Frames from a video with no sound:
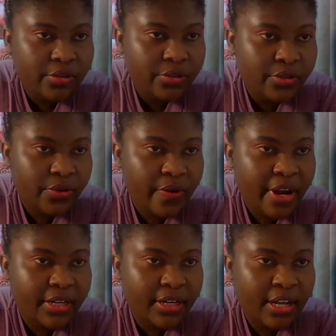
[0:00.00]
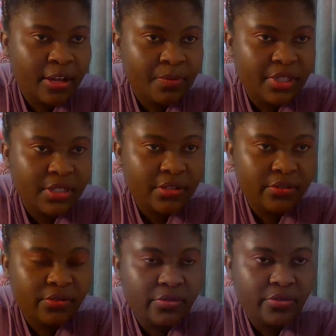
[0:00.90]
so right now I'm just
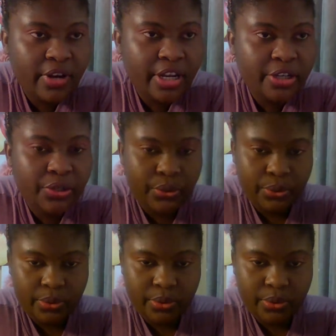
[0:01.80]
trying to